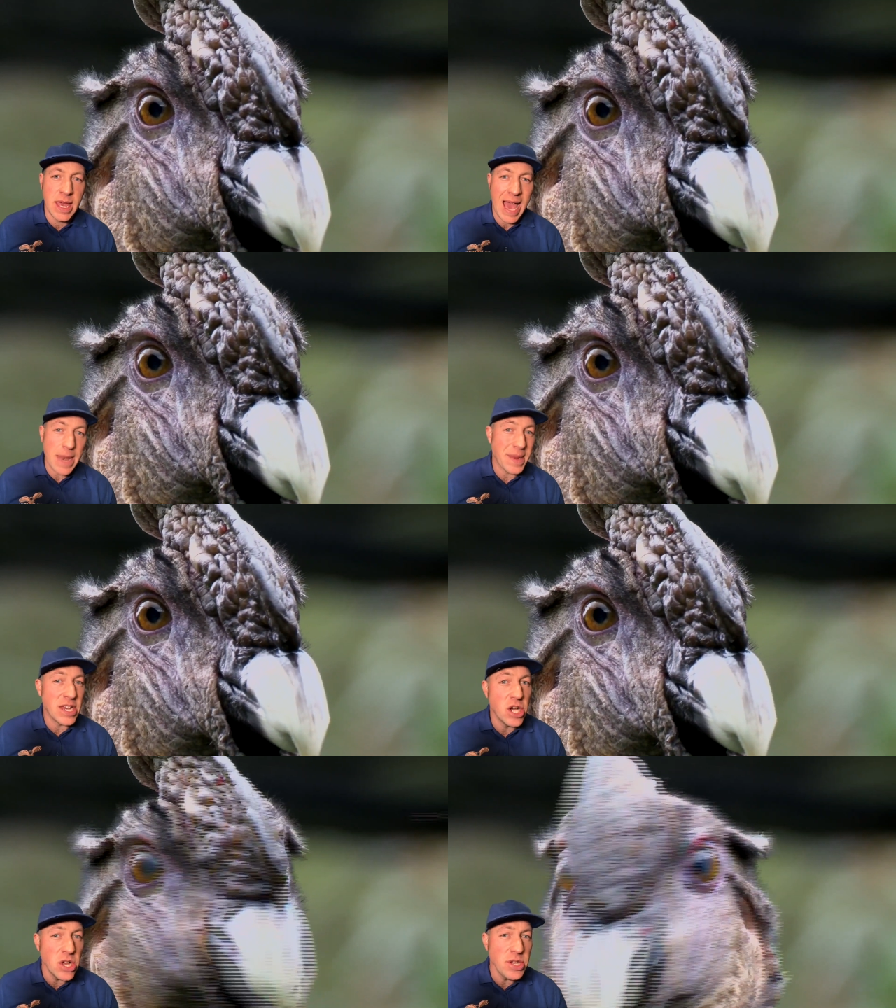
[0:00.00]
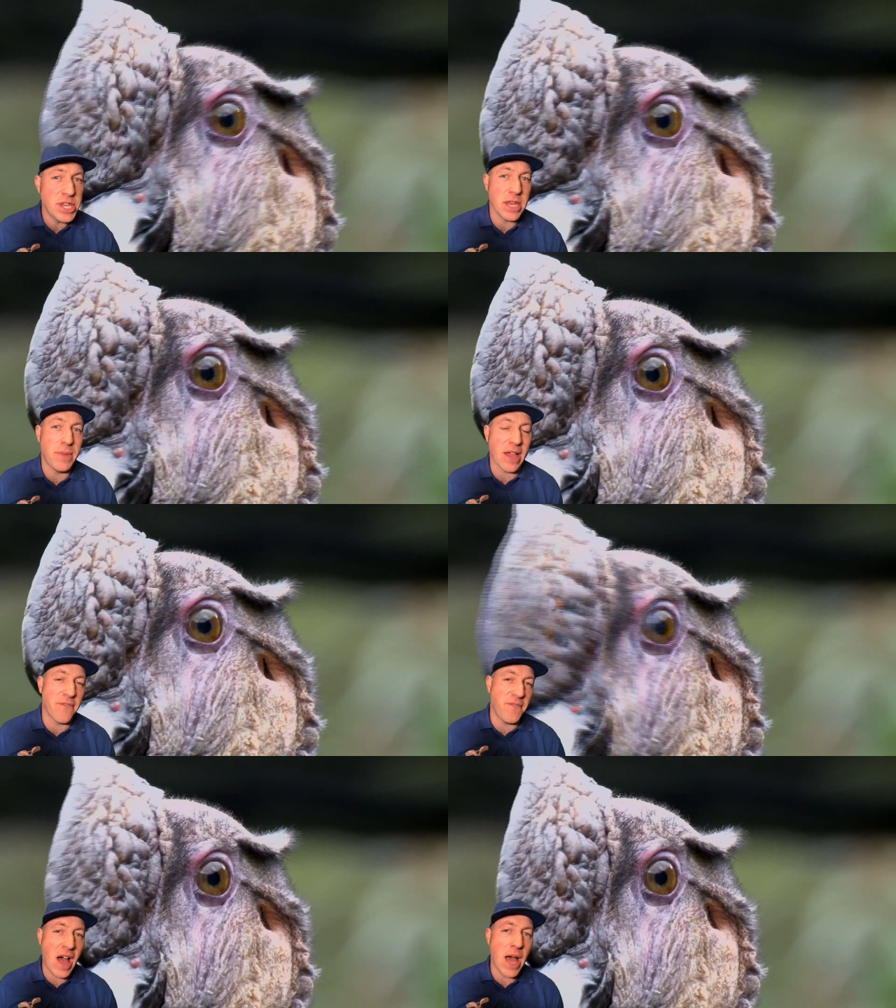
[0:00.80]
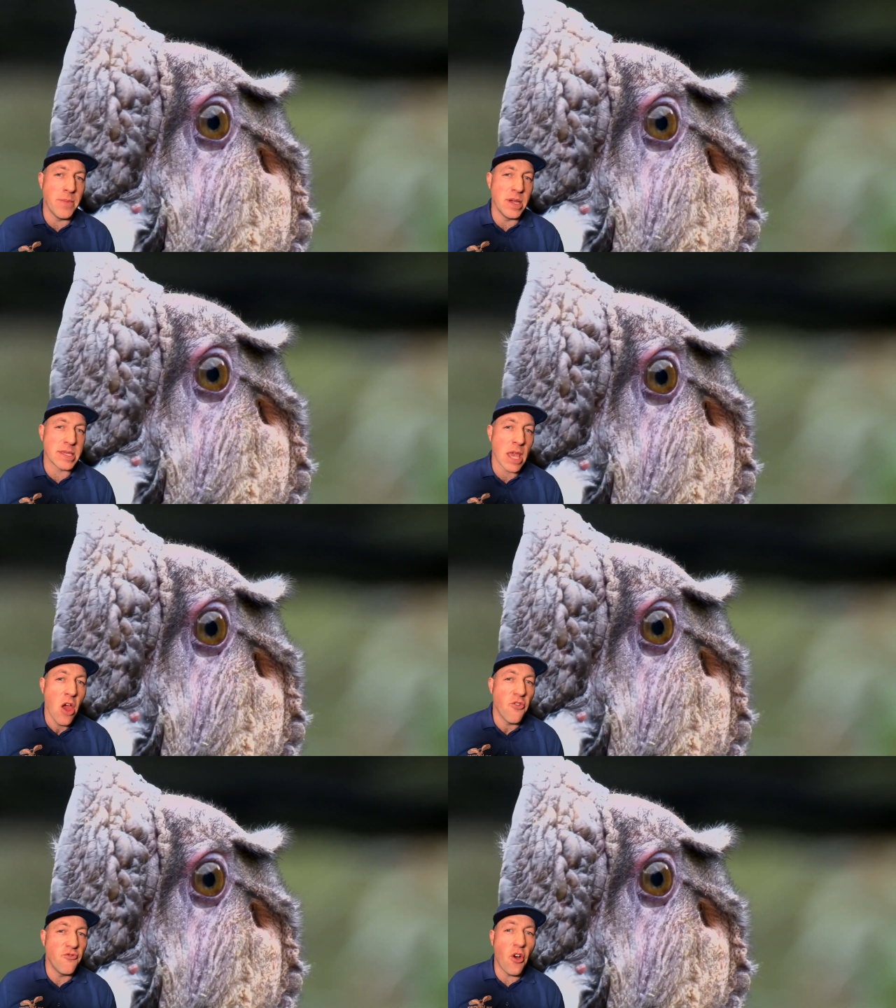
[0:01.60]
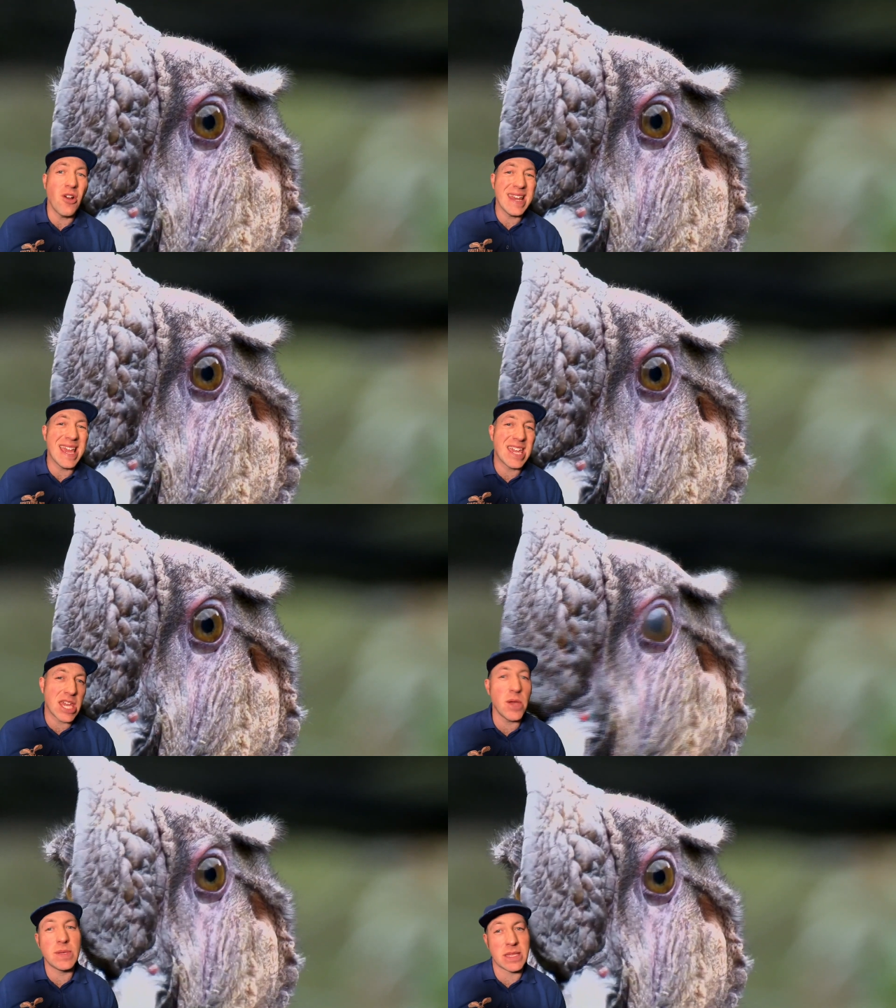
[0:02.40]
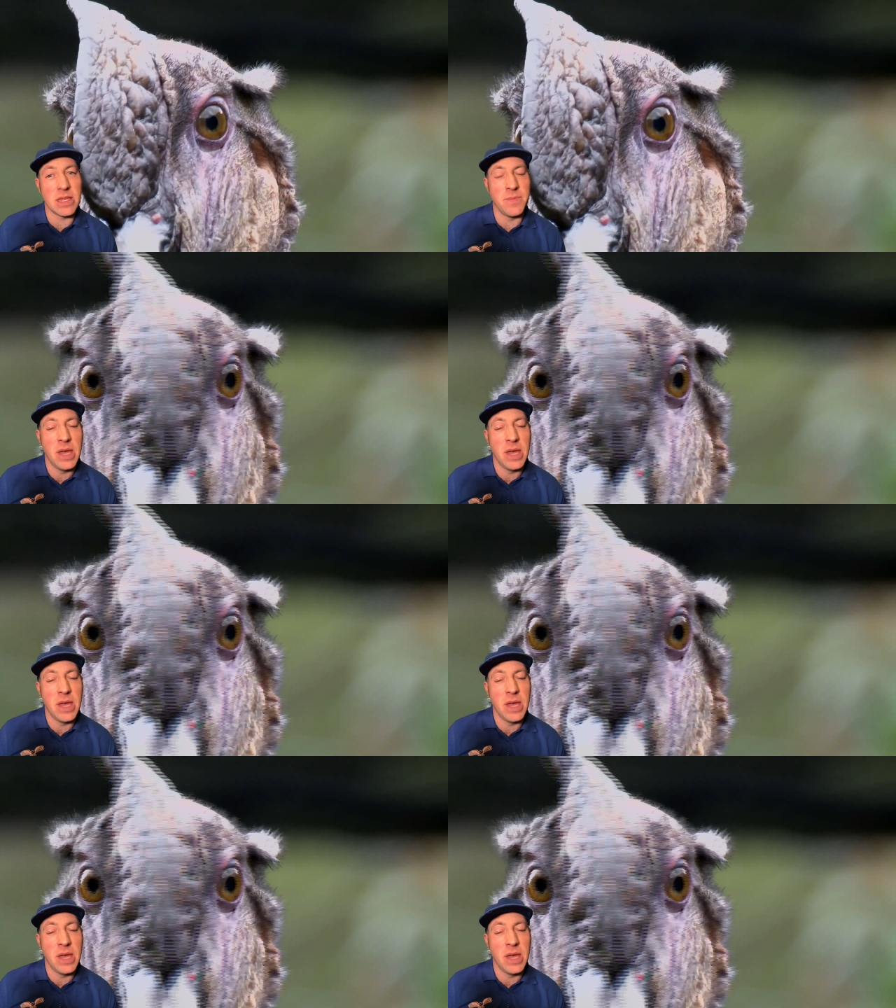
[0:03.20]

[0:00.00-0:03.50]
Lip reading: and being hunted by farmers wrongly accusing them